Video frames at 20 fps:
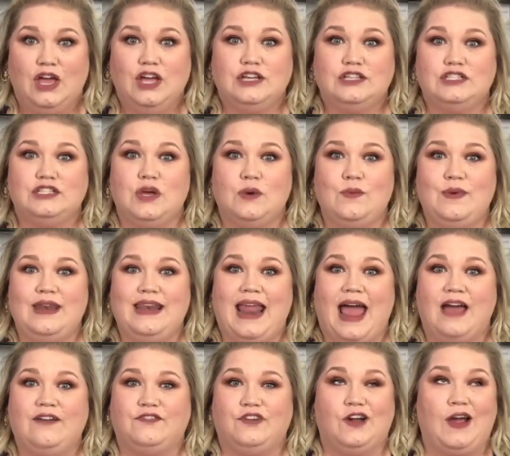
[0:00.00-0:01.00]
So
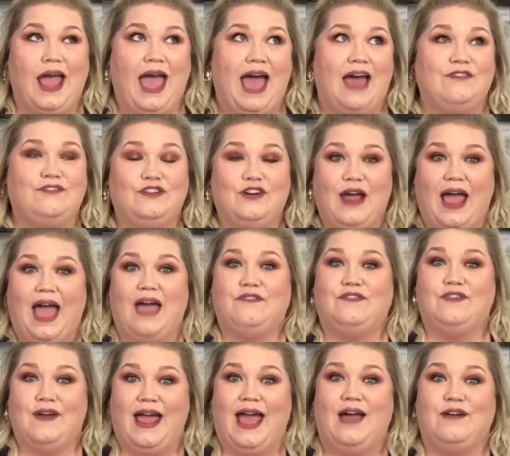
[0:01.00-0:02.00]
never, ever,
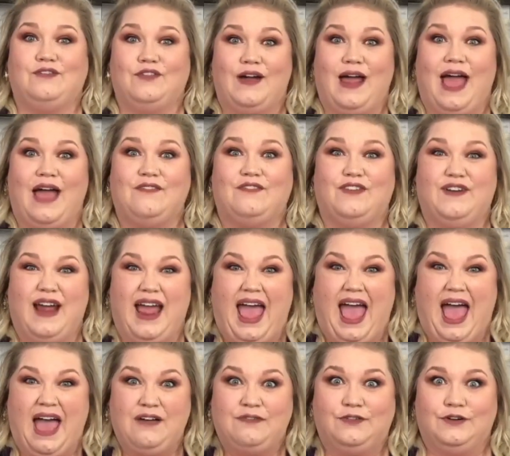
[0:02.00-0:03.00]
ever, ever, ever,
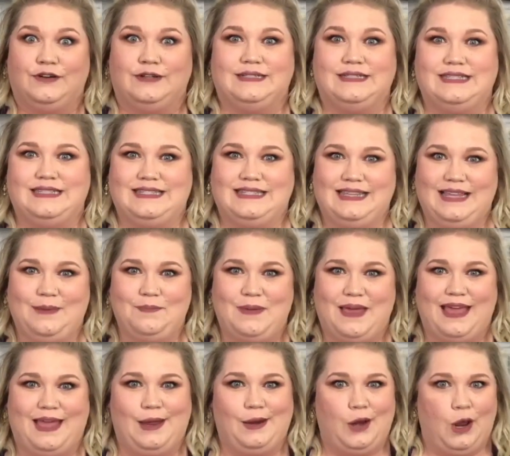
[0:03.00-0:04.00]
ever sleep
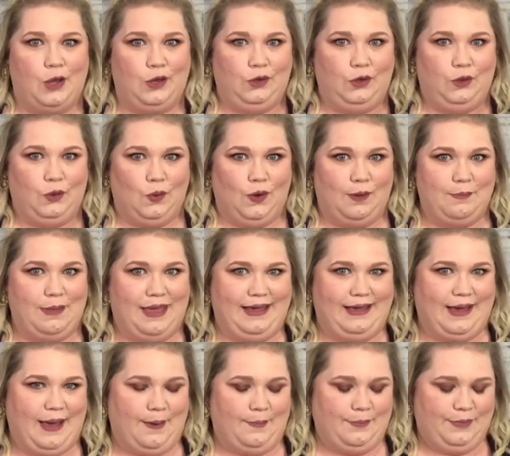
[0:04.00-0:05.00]
in your
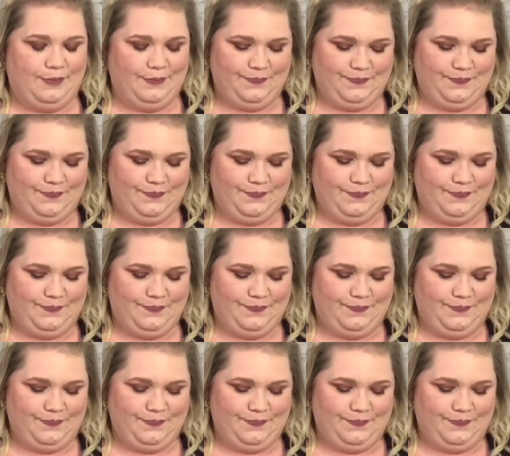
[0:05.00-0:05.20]
makeup.